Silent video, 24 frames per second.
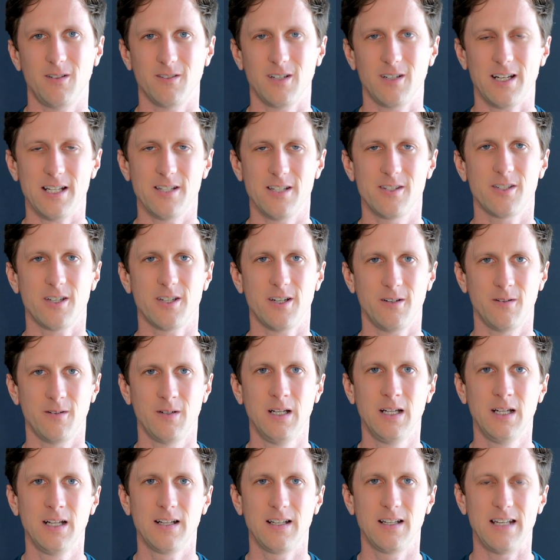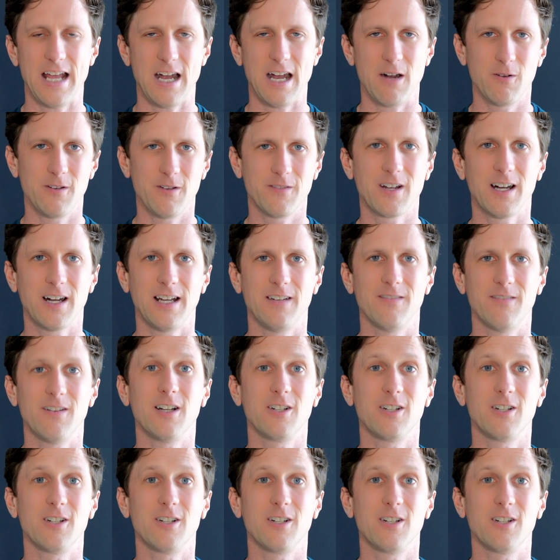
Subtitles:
right? So now we've kind of